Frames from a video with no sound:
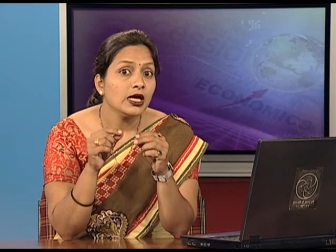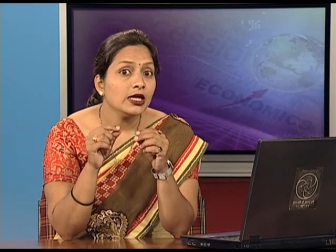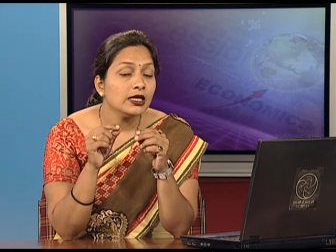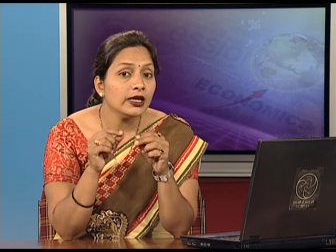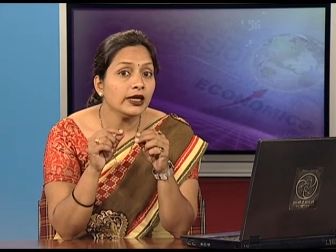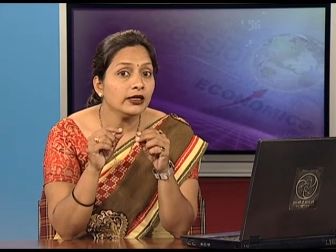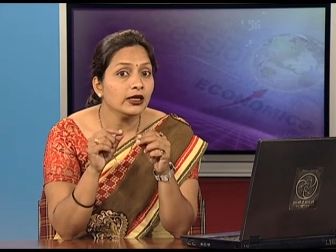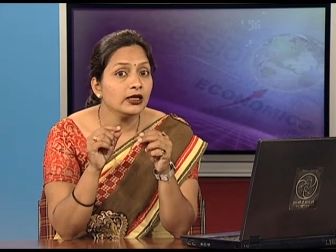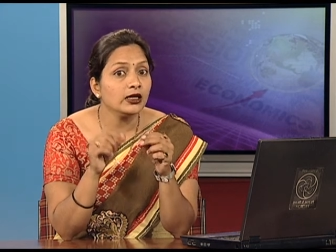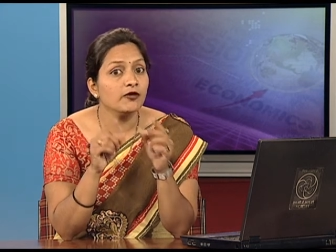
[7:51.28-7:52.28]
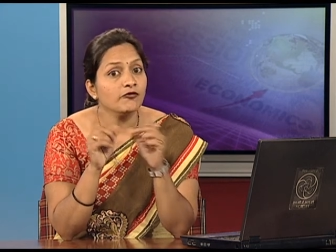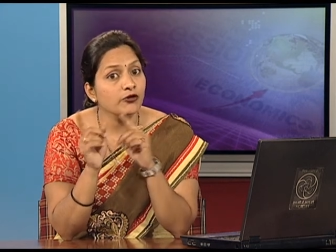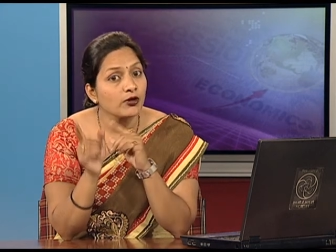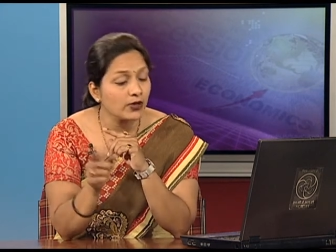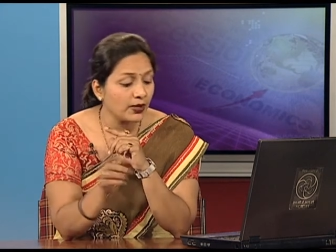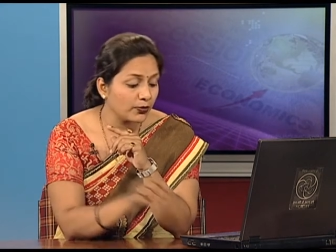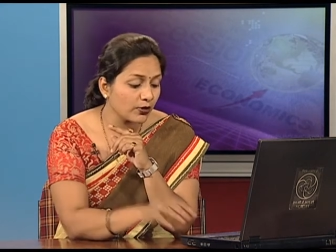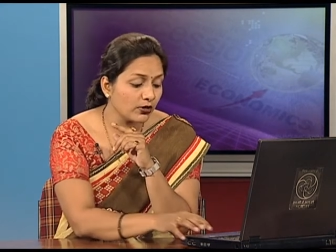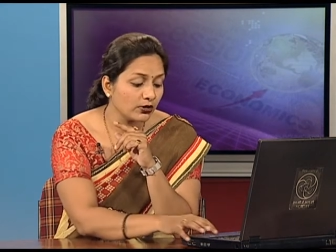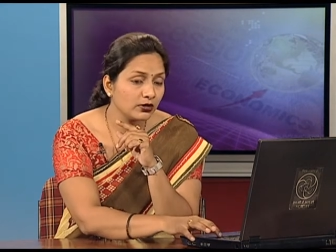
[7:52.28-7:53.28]
net income from
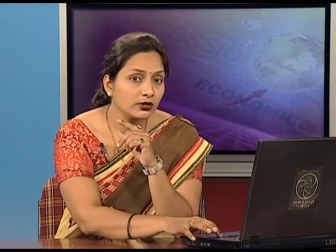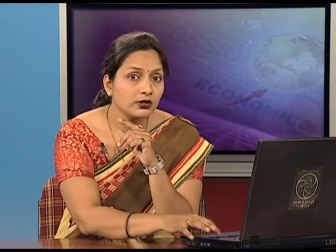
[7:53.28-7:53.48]
abroad